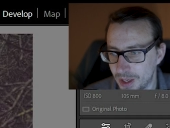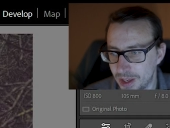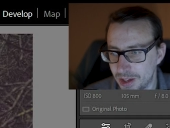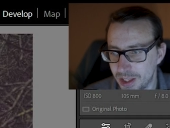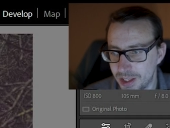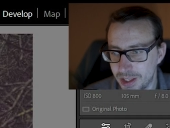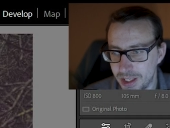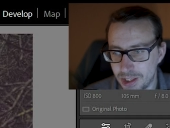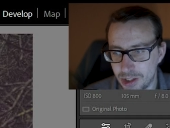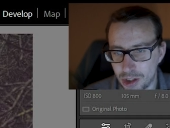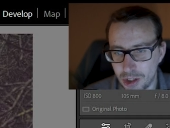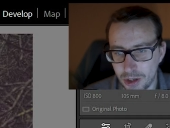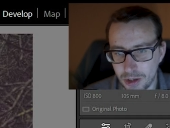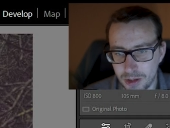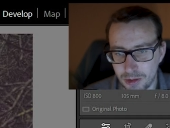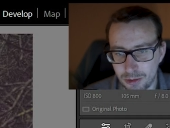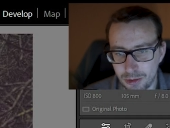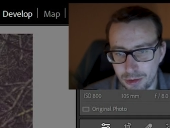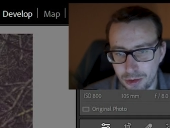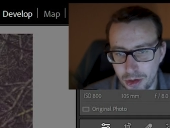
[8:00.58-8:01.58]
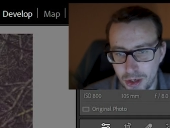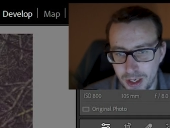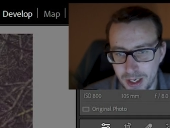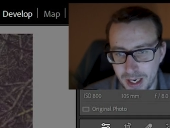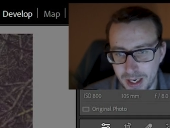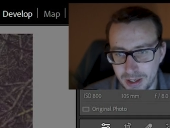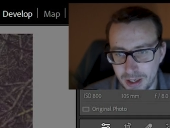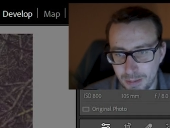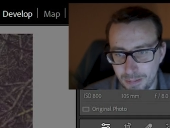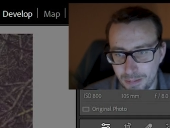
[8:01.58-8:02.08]
I think this shot could
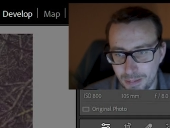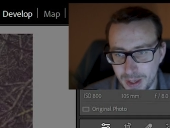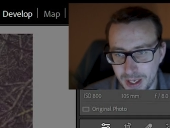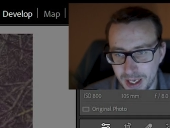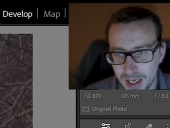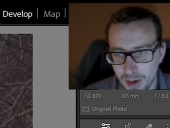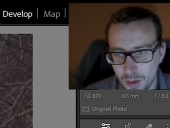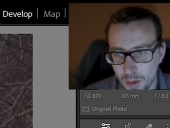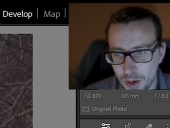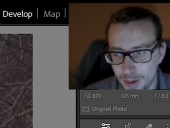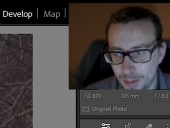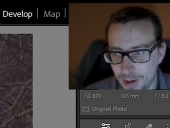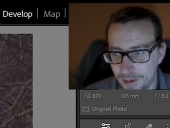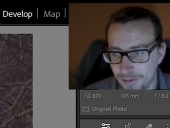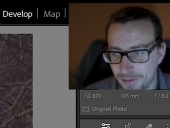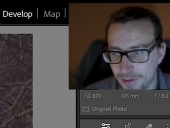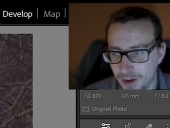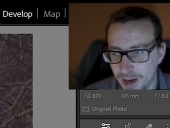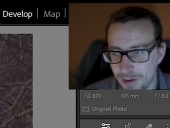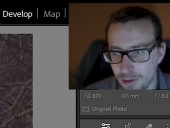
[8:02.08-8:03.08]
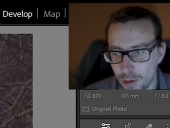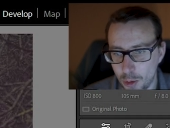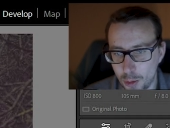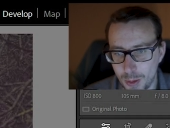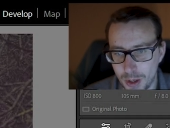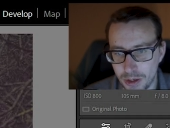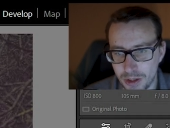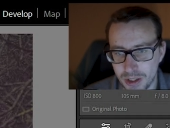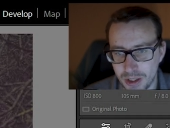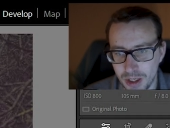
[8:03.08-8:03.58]
really end up being one of my favourite,
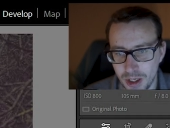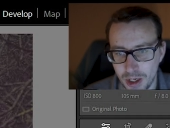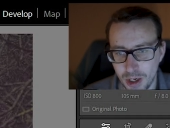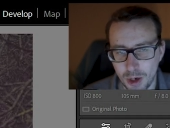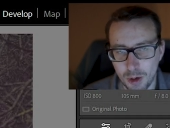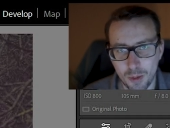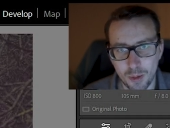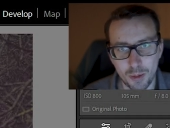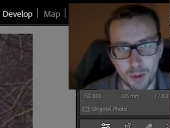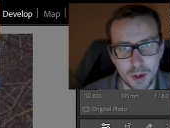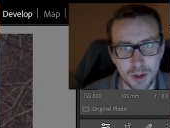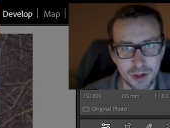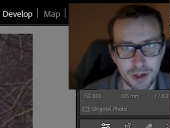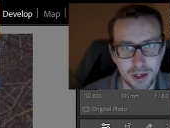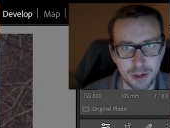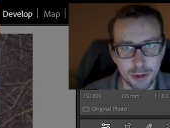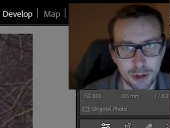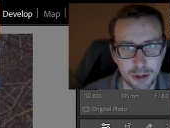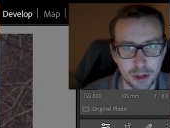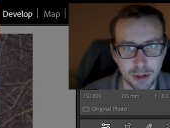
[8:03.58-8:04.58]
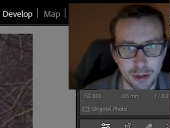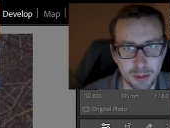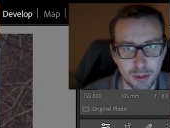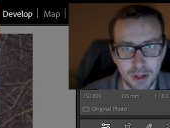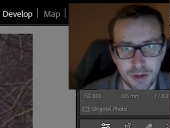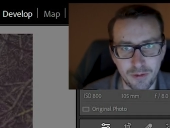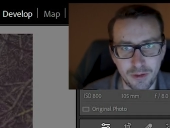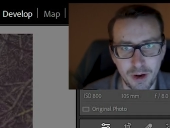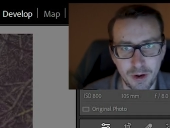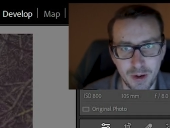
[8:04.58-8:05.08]
almost one of those shots
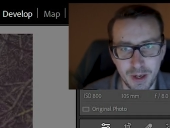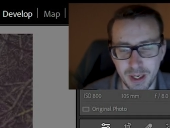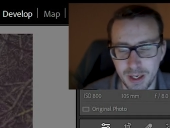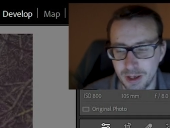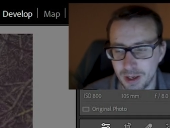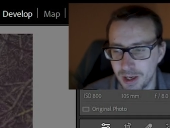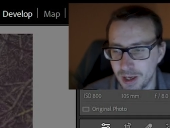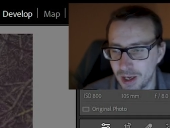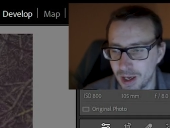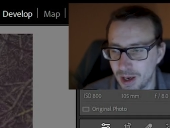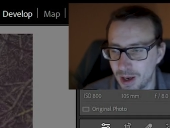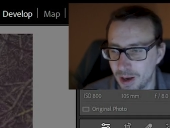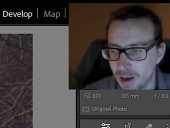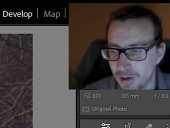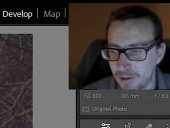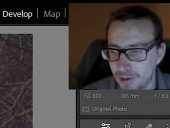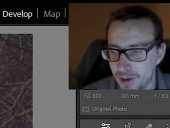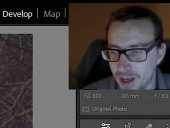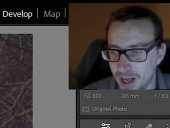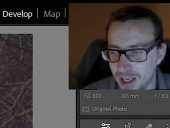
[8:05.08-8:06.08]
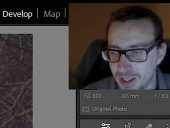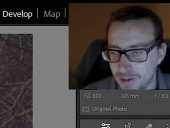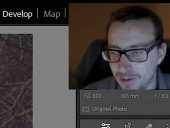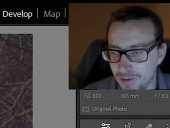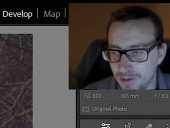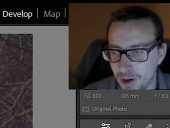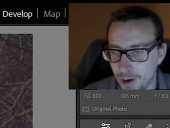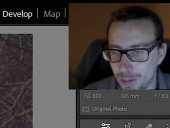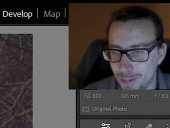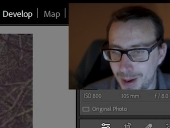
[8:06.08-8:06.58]
with has a
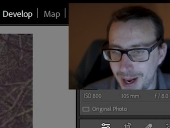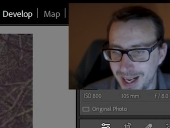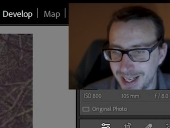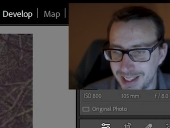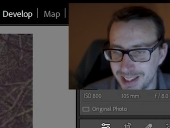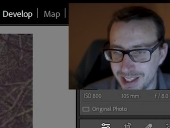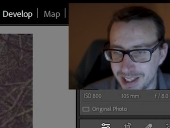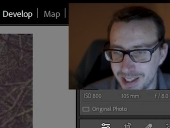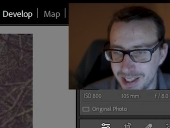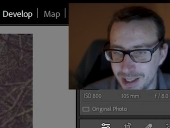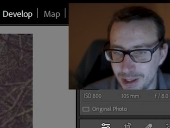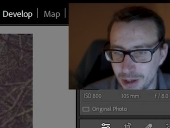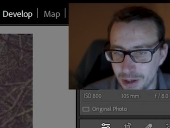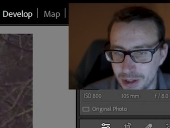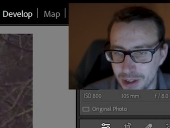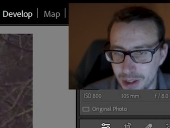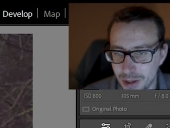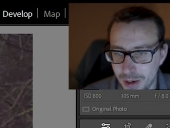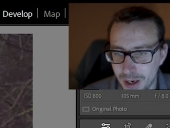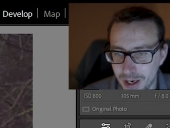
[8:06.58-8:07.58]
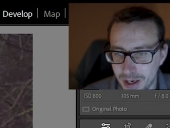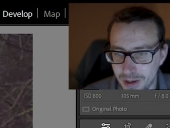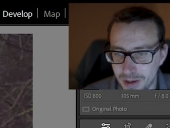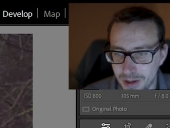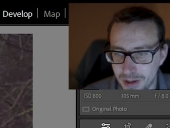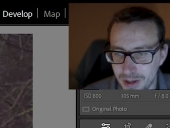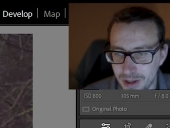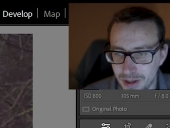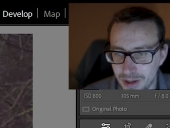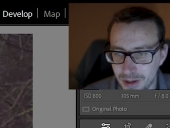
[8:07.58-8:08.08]
very painterly look to it.
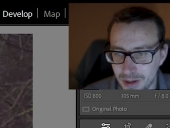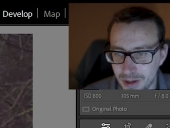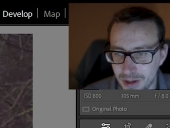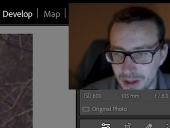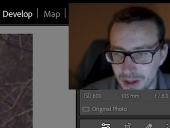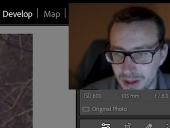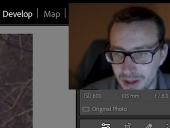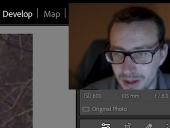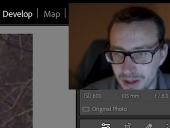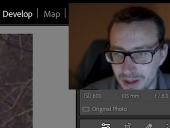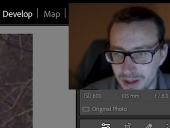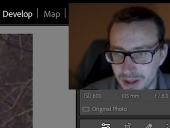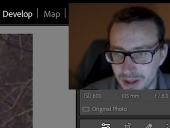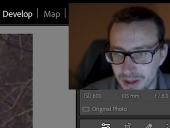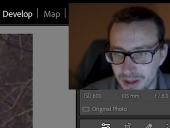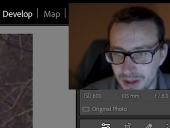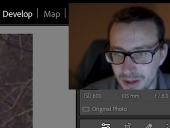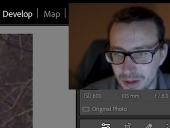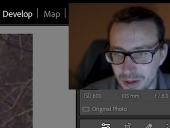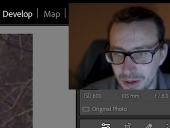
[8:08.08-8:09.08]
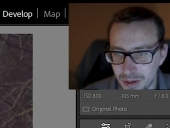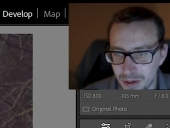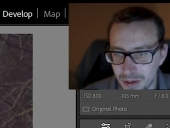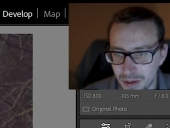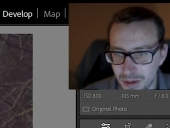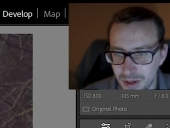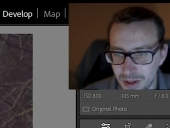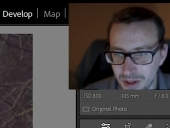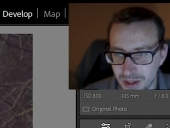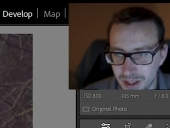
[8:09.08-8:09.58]
Oh,
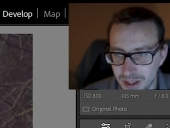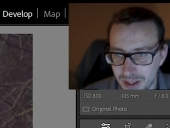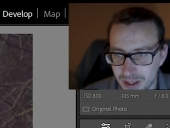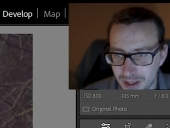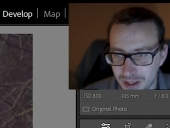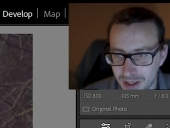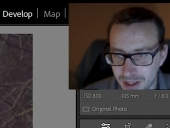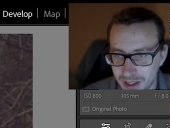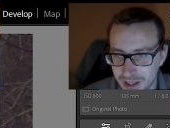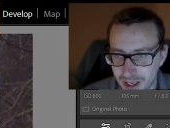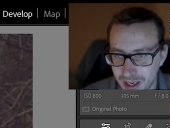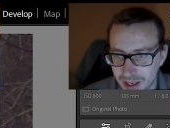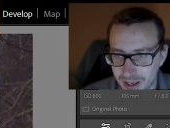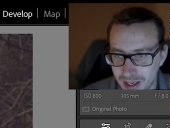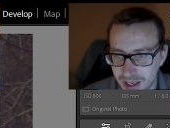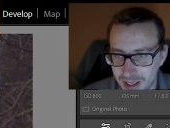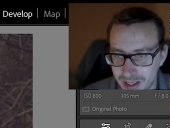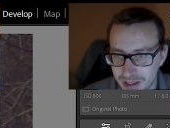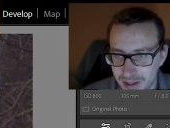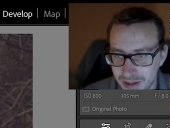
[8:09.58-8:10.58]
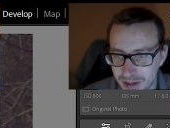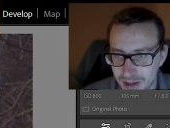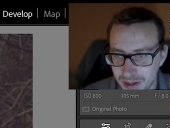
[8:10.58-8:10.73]
look at that.